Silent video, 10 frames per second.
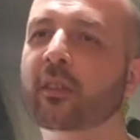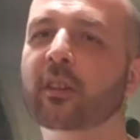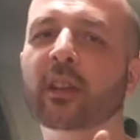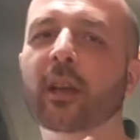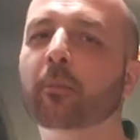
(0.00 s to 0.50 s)
the
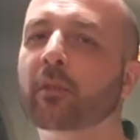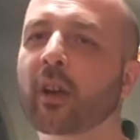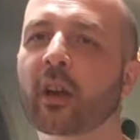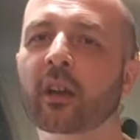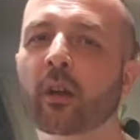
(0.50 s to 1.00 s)
DMs
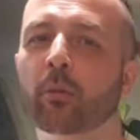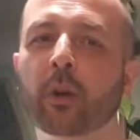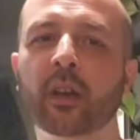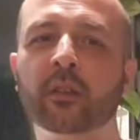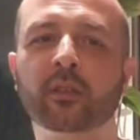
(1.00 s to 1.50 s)
that I get on
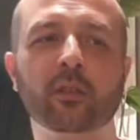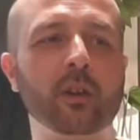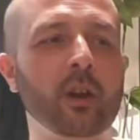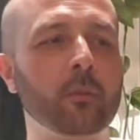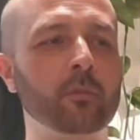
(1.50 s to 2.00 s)
my
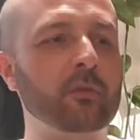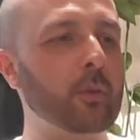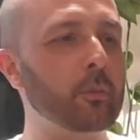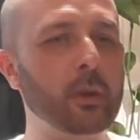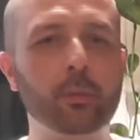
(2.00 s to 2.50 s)
Instagram
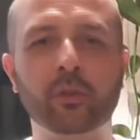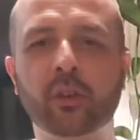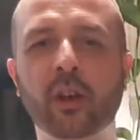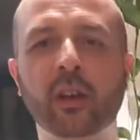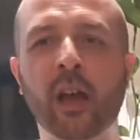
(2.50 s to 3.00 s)
from people
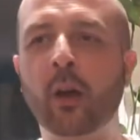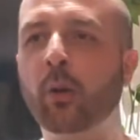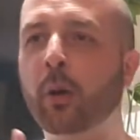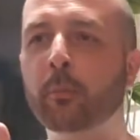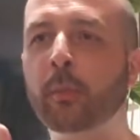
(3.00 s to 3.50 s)
saying
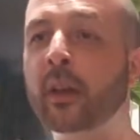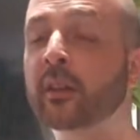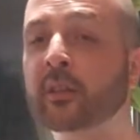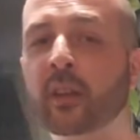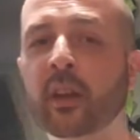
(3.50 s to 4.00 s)
how
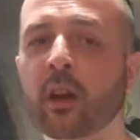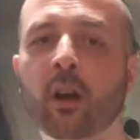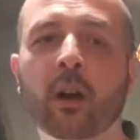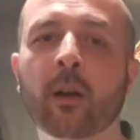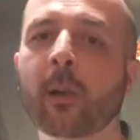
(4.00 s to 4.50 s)
amazed they
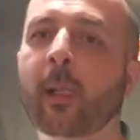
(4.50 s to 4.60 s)
are